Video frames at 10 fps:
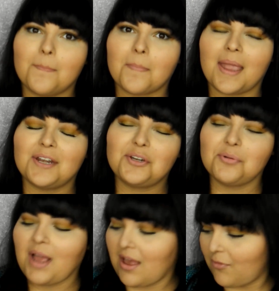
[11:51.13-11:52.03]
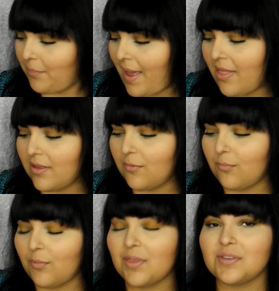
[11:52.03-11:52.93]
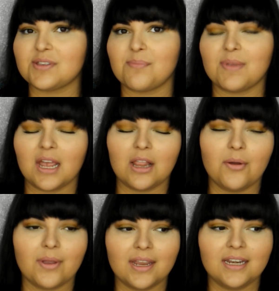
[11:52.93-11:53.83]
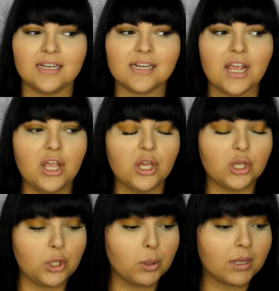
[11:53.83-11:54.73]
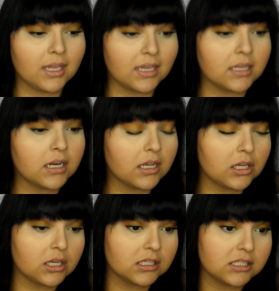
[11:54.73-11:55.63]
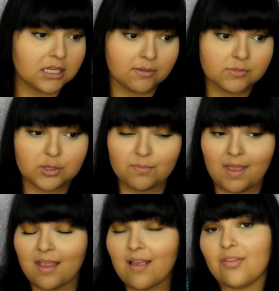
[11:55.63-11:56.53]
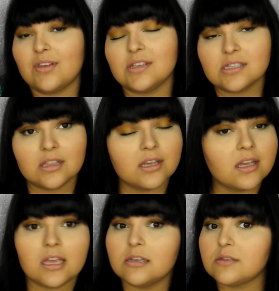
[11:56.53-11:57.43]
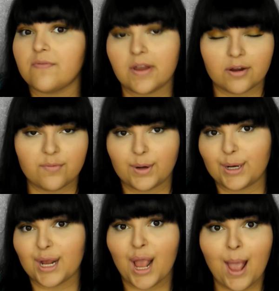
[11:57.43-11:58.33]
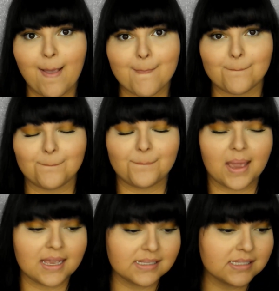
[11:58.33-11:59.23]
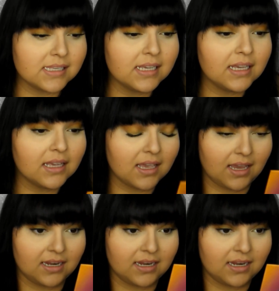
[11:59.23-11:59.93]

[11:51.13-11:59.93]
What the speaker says: and do have a palette with some yellow in it, you can attempt to make this look. It was very basic,